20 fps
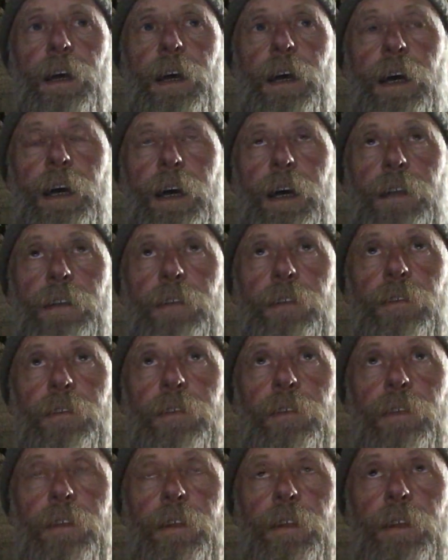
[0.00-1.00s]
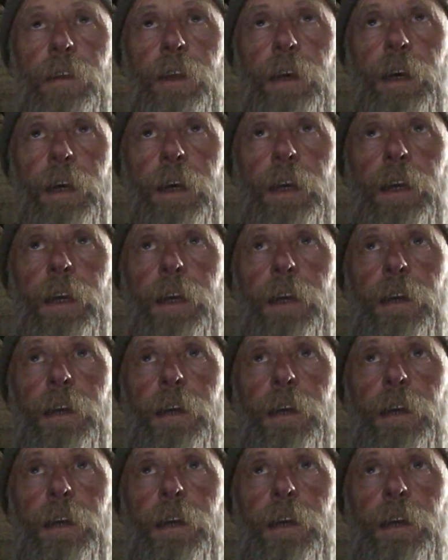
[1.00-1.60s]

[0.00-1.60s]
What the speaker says: and they